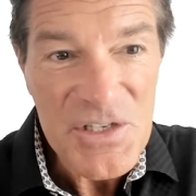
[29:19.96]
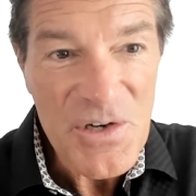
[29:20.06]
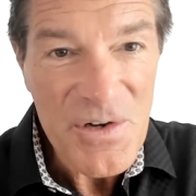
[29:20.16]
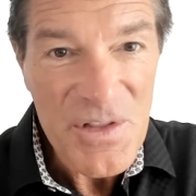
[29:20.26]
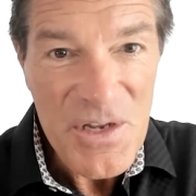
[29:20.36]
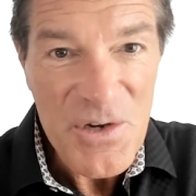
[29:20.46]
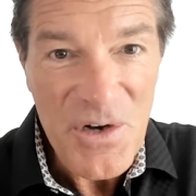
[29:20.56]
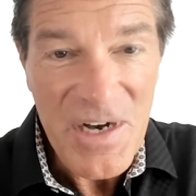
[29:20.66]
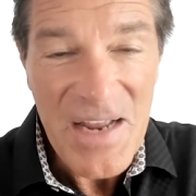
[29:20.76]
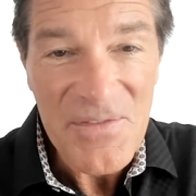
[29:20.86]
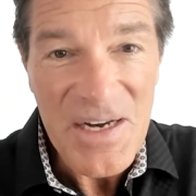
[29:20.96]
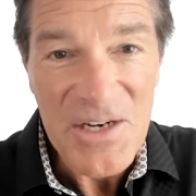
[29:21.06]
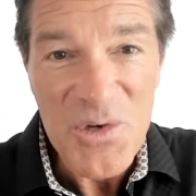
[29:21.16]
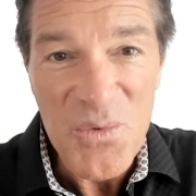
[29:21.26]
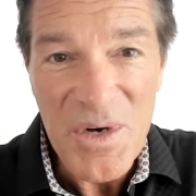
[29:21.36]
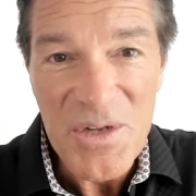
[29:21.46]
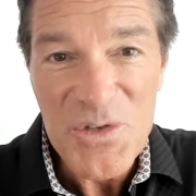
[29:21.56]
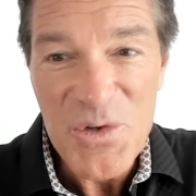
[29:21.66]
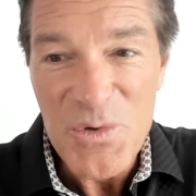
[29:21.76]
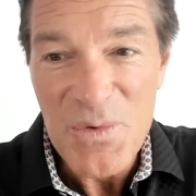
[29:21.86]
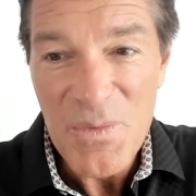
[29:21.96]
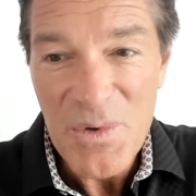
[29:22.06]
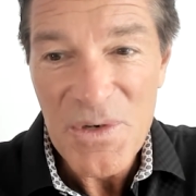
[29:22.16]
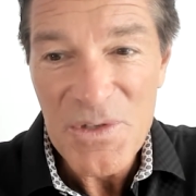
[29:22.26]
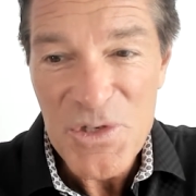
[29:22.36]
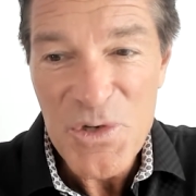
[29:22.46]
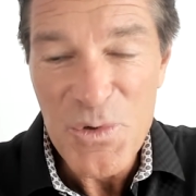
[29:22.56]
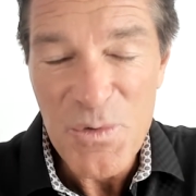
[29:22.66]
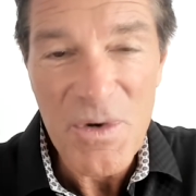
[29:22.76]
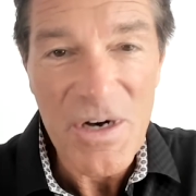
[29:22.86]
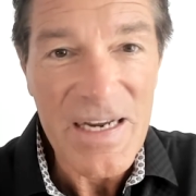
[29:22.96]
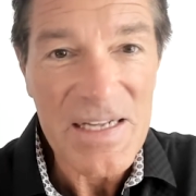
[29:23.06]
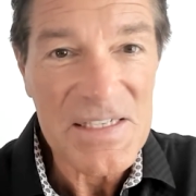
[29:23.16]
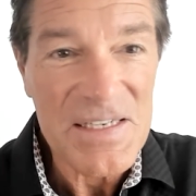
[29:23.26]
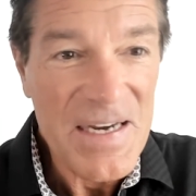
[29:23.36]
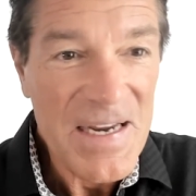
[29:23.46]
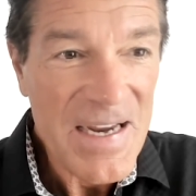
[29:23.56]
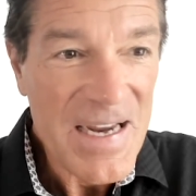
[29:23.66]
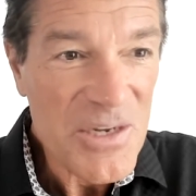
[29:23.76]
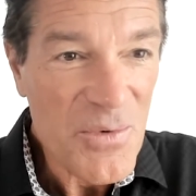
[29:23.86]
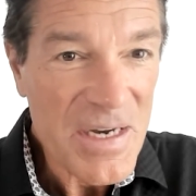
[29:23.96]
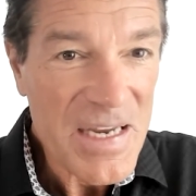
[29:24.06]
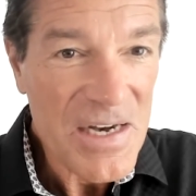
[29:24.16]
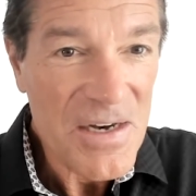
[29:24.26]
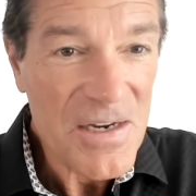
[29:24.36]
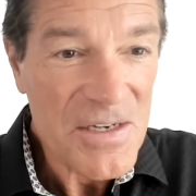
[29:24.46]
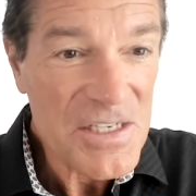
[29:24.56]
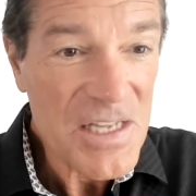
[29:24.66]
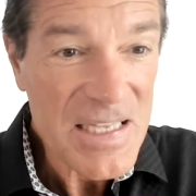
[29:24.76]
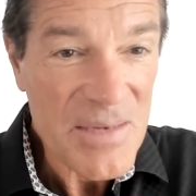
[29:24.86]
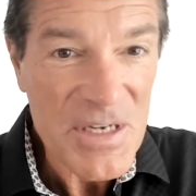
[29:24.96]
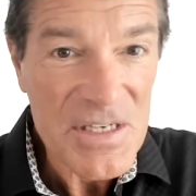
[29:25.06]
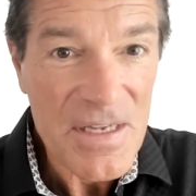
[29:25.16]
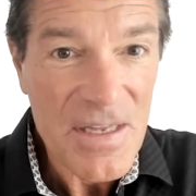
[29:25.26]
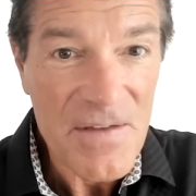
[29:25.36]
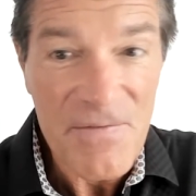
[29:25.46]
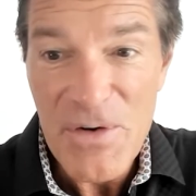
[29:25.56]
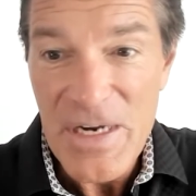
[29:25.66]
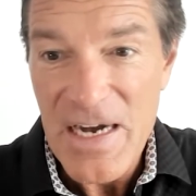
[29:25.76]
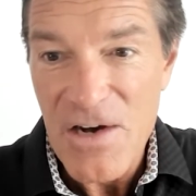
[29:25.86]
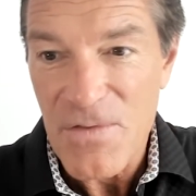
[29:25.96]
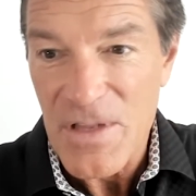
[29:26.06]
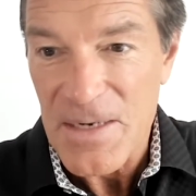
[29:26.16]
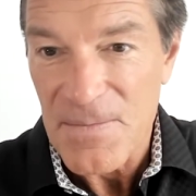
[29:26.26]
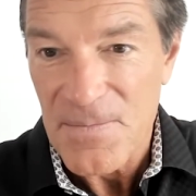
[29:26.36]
are that you're going to have to enter one or two new markets, and you want to select them very carefully.